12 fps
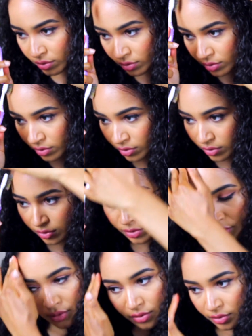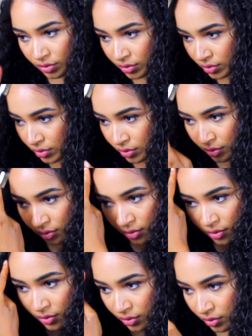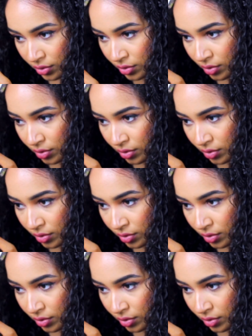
(no one is talking)